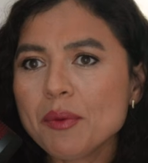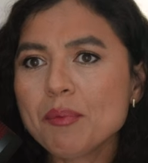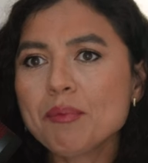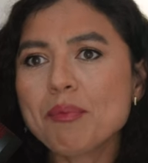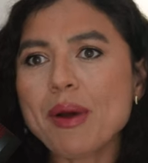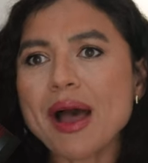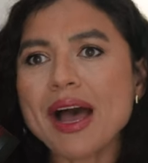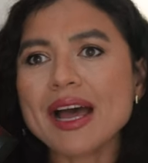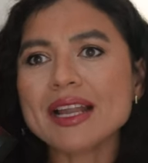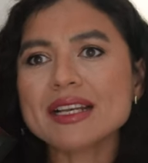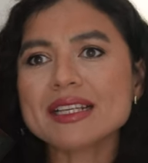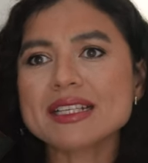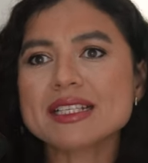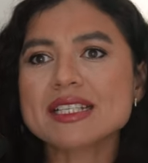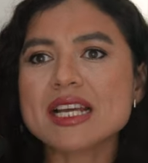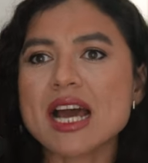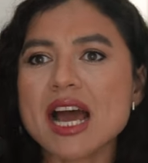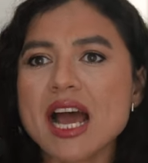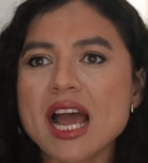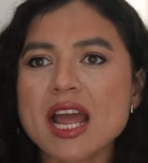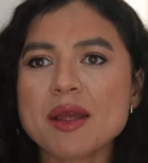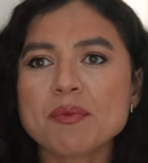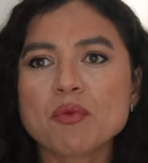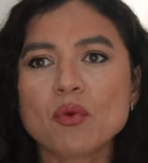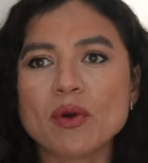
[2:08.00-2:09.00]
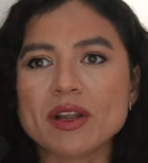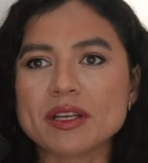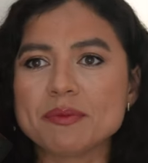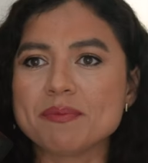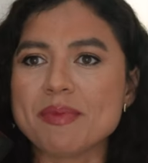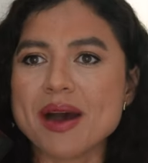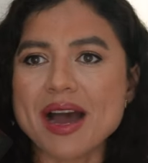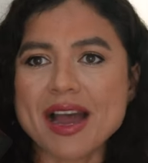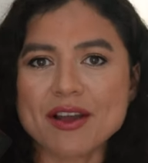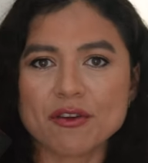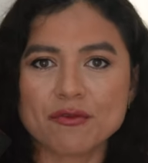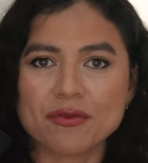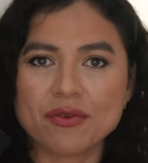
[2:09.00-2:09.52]
But the time went
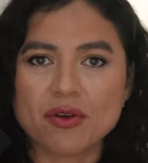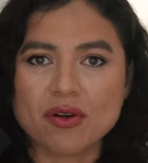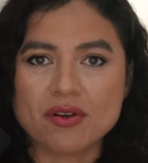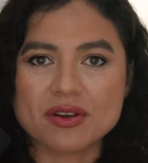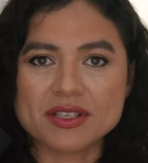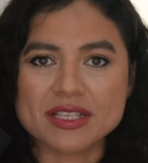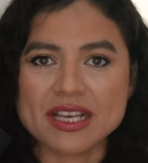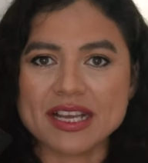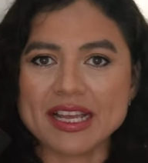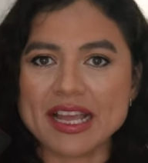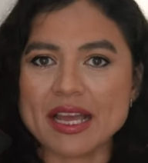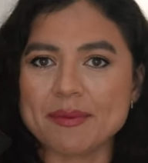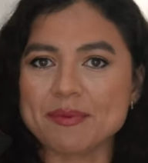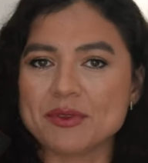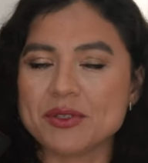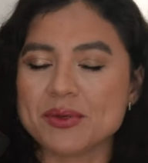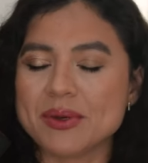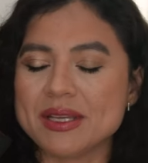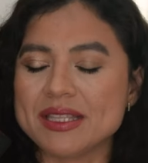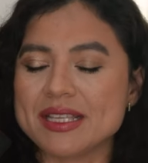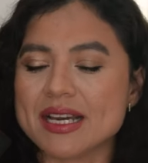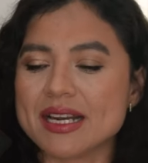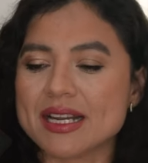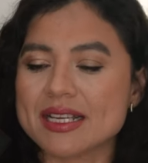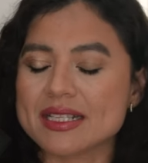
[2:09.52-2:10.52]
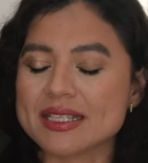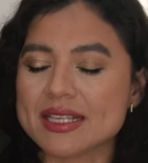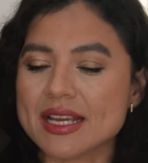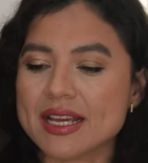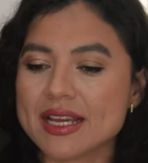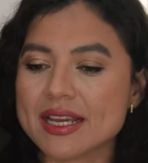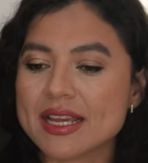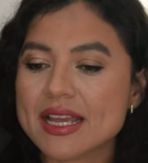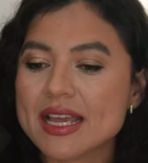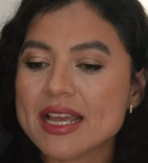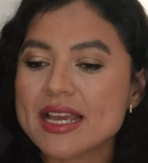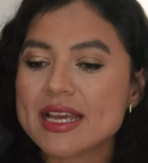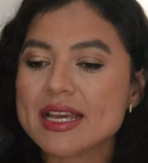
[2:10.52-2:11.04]
by. Of course, I kept doing that as
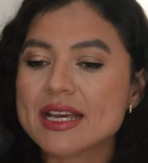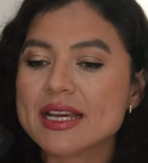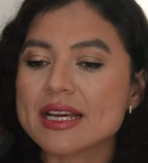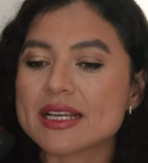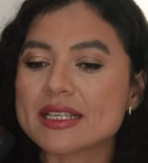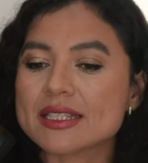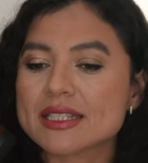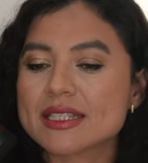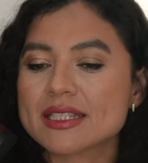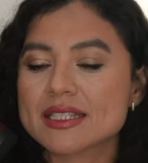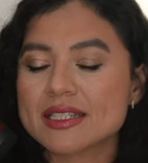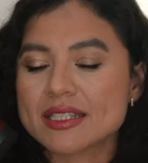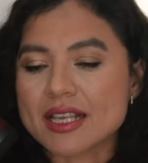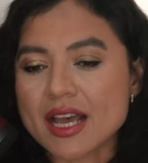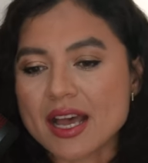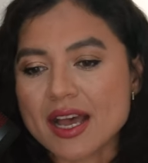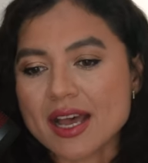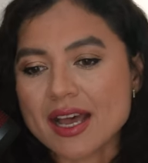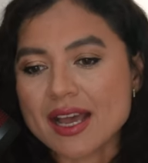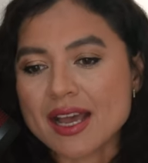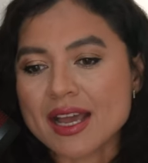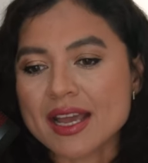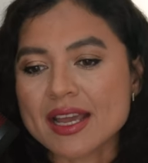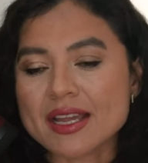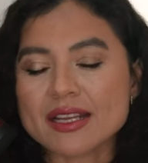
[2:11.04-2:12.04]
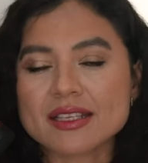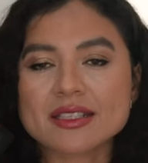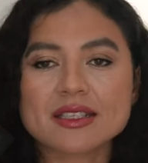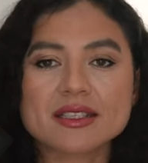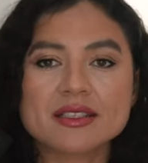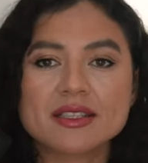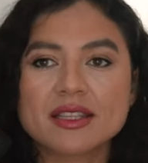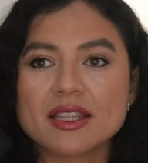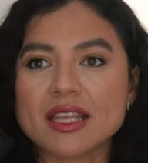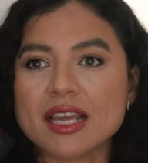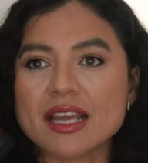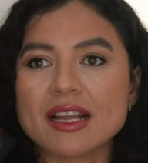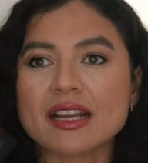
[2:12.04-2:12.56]
a side
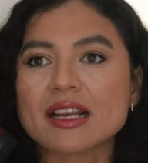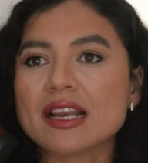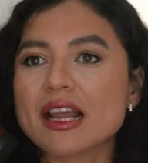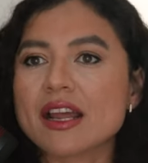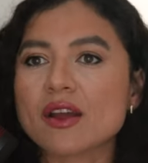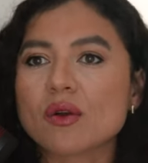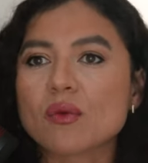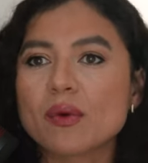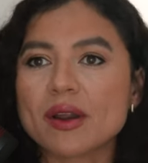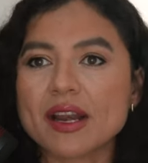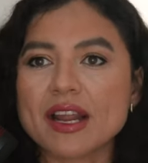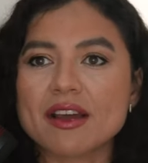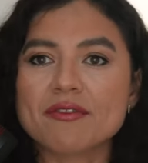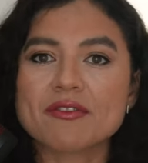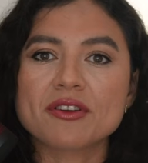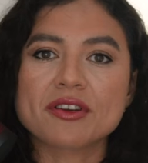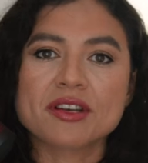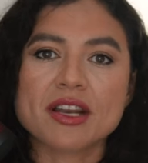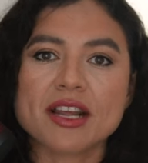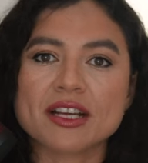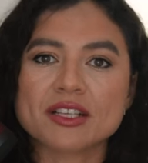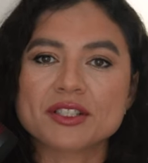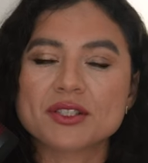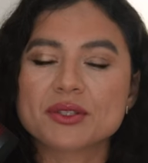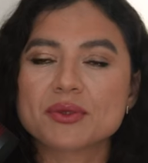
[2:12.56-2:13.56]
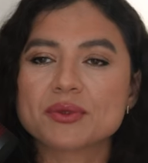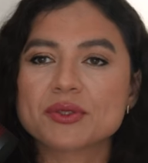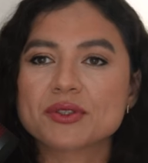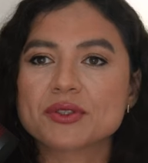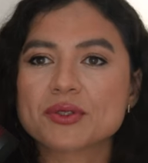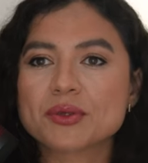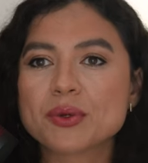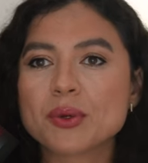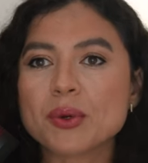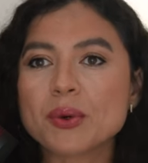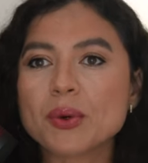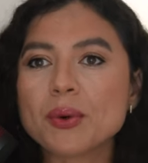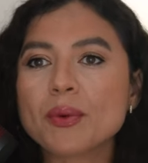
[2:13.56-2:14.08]
thing, like whatever next to
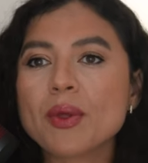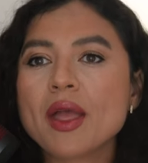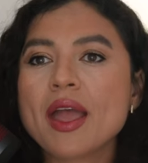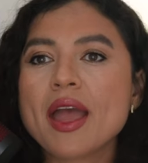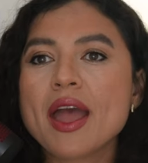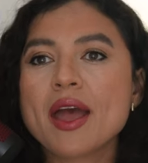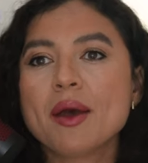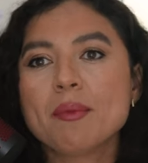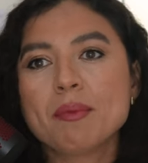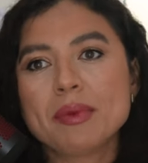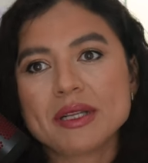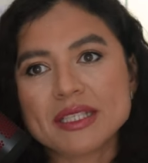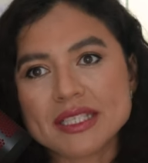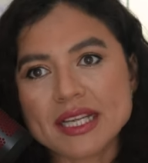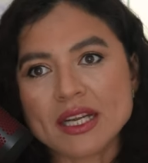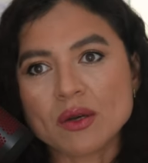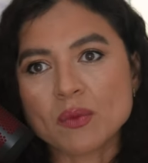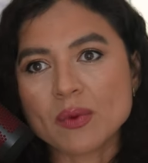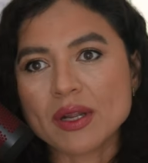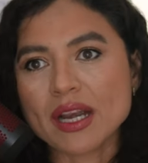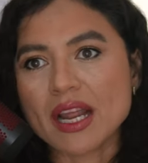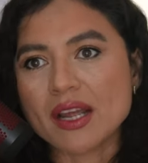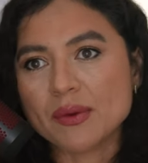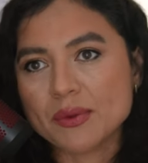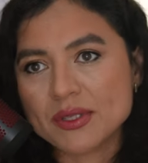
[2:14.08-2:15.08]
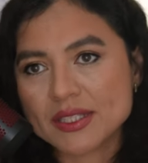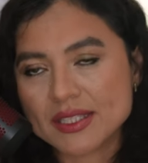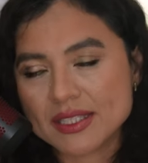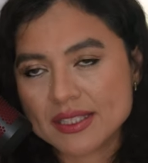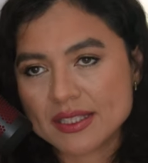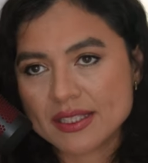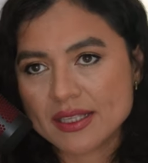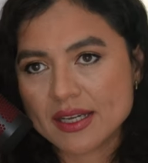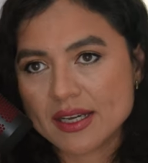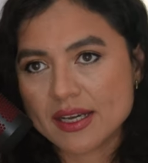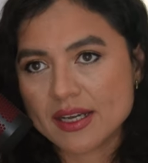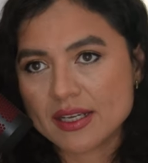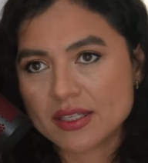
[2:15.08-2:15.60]
school. But then when I was
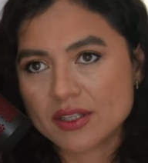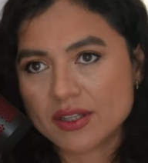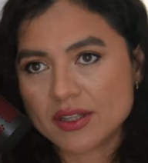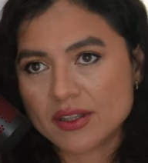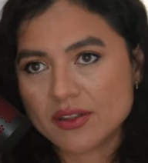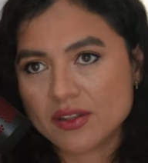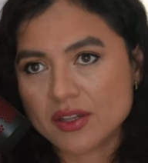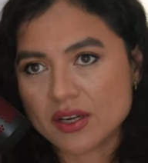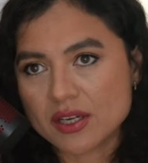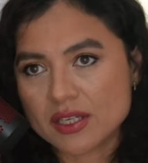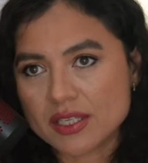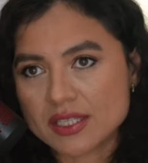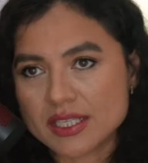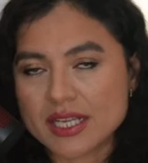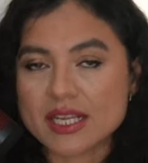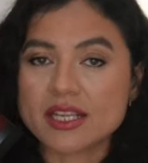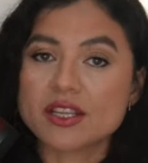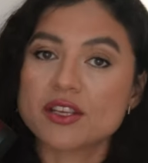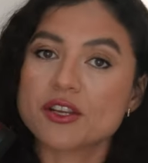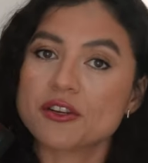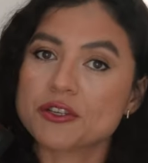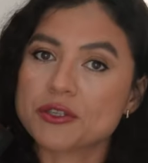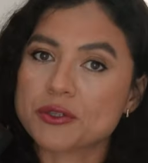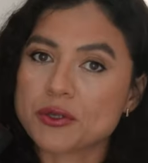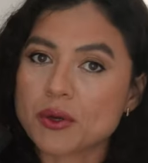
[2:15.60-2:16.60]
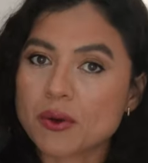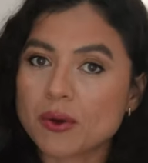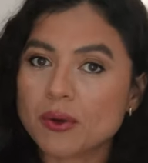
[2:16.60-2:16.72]
13 years